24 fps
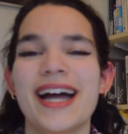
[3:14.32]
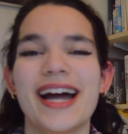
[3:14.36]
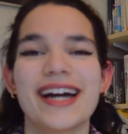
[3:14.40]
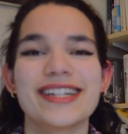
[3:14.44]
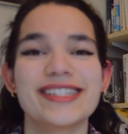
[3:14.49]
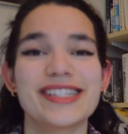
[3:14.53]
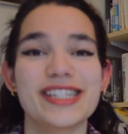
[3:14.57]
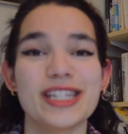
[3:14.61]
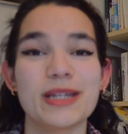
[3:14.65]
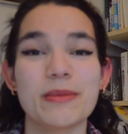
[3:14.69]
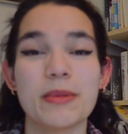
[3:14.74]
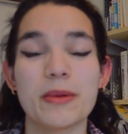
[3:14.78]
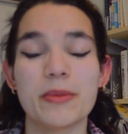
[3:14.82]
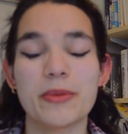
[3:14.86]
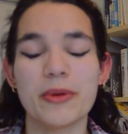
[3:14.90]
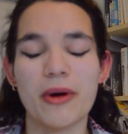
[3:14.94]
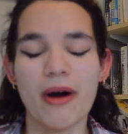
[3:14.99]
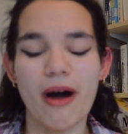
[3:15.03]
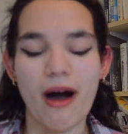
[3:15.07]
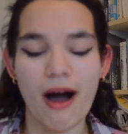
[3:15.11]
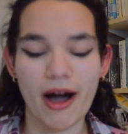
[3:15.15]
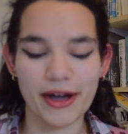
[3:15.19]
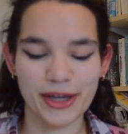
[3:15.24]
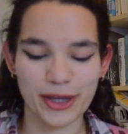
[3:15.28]
and see people
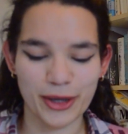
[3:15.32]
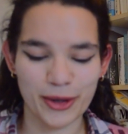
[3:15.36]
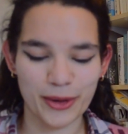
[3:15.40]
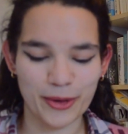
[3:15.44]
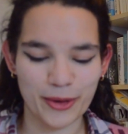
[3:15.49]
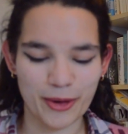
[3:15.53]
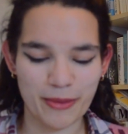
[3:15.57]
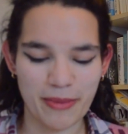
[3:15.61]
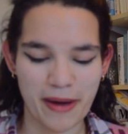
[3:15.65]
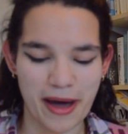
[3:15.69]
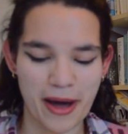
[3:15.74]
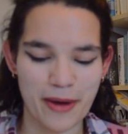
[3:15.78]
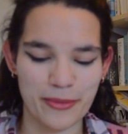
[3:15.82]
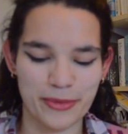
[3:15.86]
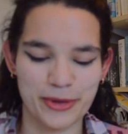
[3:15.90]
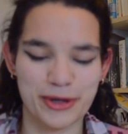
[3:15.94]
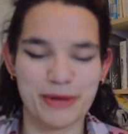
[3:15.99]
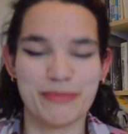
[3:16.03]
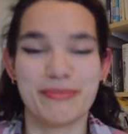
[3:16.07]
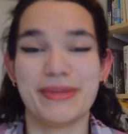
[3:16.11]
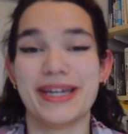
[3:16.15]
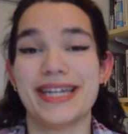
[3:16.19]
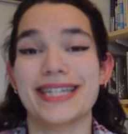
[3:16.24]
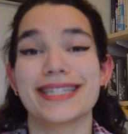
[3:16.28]
argue about what
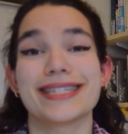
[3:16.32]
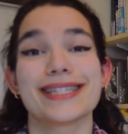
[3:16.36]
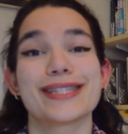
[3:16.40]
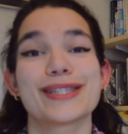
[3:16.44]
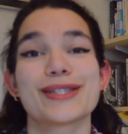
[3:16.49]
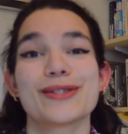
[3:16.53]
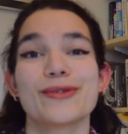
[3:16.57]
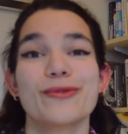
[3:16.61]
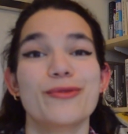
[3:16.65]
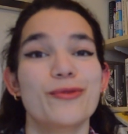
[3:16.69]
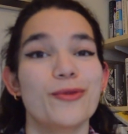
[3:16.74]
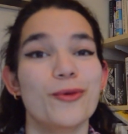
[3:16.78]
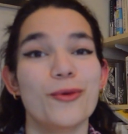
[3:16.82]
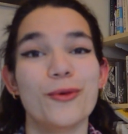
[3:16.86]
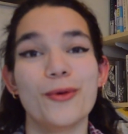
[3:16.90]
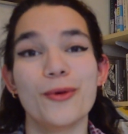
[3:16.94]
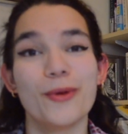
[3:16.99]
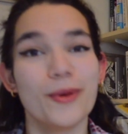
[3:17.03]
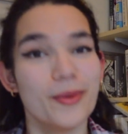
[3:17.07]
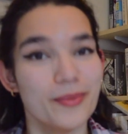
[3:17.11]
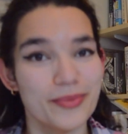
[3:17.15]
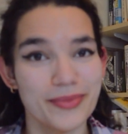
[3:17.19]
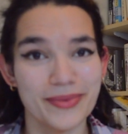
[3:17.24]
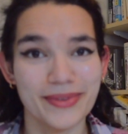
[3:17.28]
it means
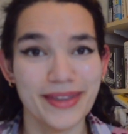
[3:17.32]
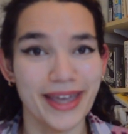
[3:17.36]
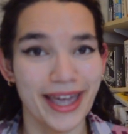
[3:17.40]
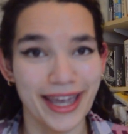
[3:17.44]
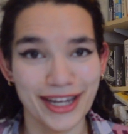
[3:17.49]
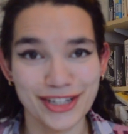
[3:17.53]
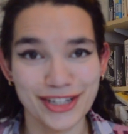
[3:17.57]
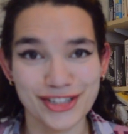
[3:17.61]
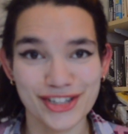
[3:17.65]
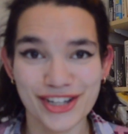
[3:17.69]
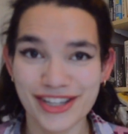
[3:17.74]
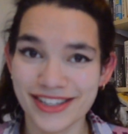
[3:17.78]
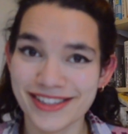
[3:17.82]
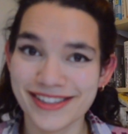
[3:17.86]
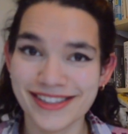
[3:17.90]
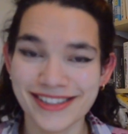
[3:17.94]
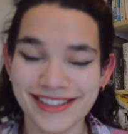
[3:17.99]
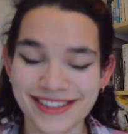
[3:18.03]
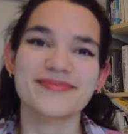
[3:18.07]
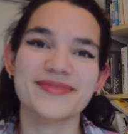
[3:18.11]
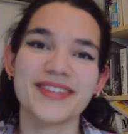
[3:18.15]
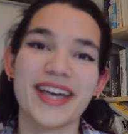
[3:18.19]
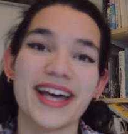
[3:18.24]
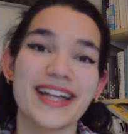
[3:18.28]
for ages.
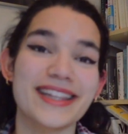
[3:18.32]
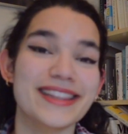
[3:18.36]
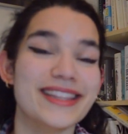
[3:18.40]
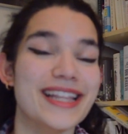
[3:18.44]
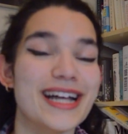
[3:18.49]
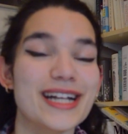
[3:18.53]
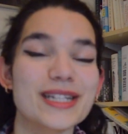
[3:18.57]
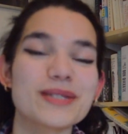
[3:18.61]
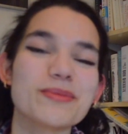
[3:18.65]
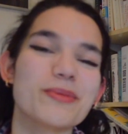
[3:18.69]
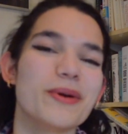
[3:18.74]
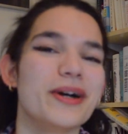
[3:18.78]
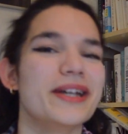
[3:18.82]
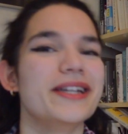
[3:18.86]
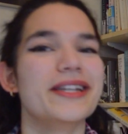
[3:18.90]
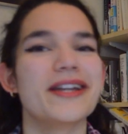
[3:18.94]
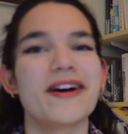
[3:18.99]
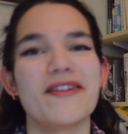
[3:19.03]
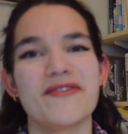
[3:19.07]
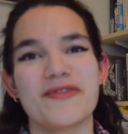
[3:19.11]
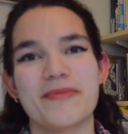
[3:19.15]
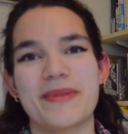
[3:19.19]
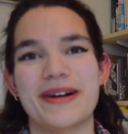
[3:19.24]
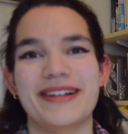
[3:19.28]
And that's what I
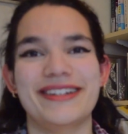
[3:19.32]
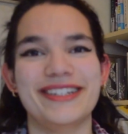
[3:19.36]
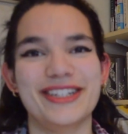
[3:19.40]
love about